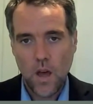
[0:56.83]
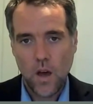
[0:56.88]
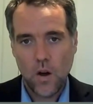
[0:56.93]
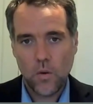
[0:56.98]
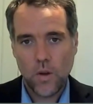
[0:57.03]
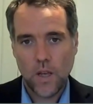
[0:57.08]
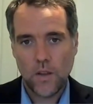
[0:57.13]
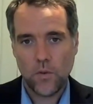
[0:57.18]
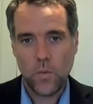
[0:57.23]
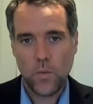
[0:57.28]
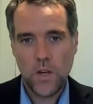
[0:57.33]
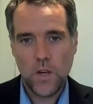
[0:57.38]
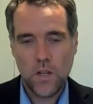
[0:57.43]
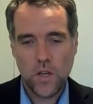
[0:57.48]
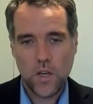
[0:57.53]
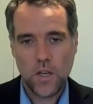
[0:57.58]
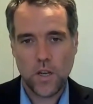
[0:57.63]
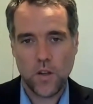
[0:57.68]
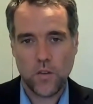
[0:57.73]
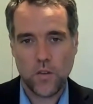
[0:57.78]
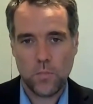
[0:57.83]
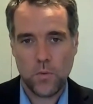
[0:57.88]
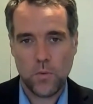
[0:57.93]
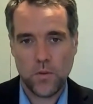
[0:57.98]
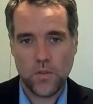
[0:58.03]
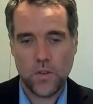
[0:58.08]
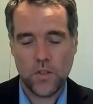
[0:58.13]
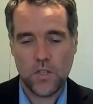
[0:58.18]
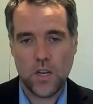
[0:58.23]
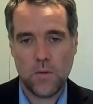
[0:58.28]
Okay, so when you're looking at
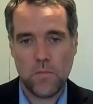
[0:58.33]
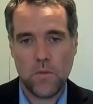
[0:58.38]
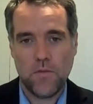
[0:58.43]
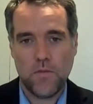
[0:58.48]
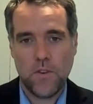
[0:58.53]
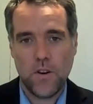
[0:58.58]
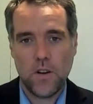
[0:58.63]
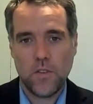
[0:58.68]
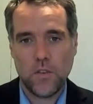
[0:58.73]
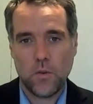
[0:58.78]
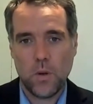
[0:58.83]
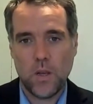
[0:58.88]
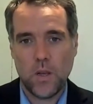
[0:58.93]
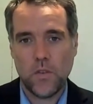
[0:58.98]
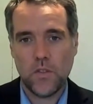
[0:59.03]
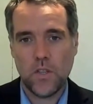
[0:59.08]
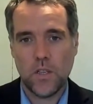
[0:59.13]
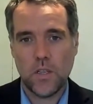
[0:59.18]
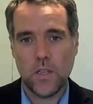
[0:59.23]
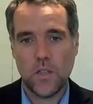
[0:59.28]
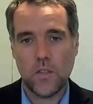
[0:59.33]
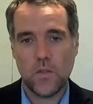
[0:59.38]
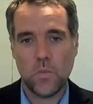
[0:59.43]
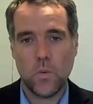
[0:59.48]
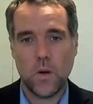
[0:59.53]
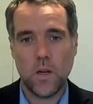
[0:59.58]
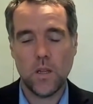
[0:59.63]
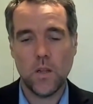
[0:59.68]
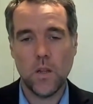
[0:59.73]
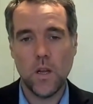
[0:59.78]
sponsorship, the first question is,
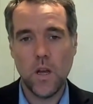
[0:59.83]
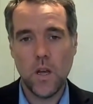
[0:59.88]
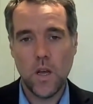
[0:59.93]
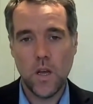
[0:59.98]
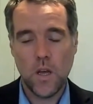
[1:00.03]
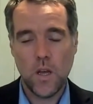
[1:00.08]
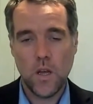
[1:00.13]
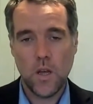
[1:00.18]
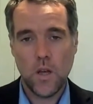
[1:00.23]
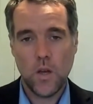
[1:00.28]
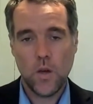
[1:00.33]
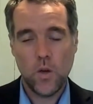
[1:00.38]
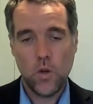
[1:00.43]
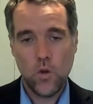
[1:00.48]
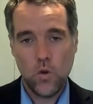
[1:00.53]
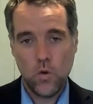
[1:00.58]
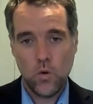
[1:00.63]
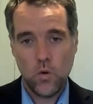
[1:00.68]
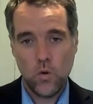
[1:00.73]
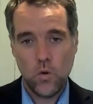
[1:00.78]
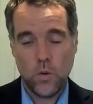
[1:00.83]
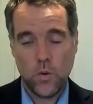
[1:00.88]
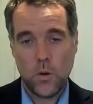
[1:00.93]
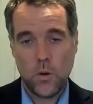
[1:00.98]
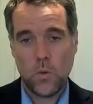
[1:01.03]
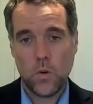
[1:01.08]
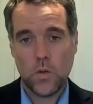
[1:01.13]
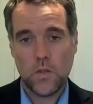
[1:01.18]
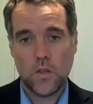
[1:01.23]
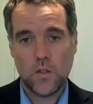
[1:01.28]
well, who do I
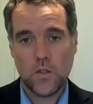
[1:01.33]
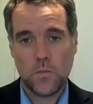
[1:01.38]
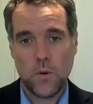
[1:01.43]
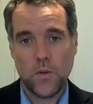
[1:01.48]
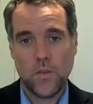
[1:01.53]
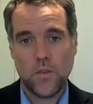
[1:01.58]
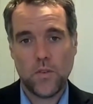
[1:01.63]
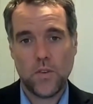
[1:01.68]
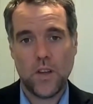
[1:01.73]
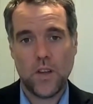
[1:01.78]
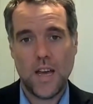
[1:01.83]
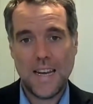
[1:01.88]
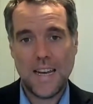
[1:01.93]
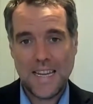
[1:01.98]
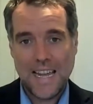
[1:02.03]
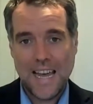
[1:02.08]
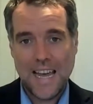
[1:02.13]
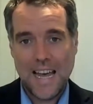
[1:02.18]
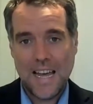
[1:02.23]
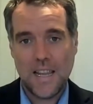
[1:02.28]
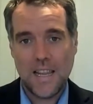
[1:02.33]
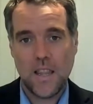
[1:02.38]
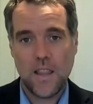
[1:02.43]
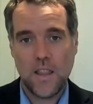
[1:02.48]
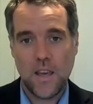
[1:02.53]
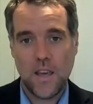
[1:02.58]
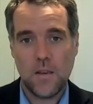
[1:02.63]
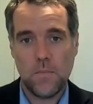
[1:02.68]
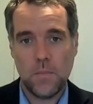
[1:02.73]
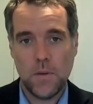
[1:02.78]
want to sponsor and can
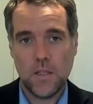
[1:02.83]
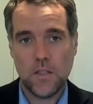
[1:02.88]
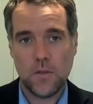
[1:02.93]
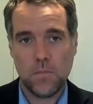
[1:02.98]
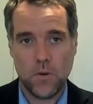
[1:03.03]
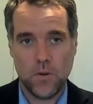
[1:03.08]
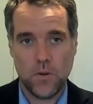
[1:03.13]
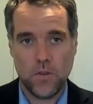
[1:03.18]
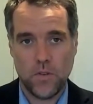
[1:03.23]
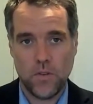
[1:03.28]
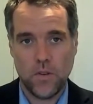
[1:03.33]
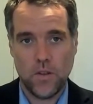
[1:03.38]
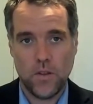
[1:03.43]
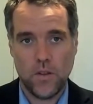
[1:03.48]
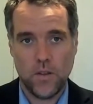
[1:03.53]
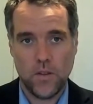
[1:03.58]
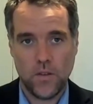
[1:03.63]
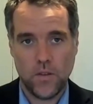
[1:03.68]
they be sponsored?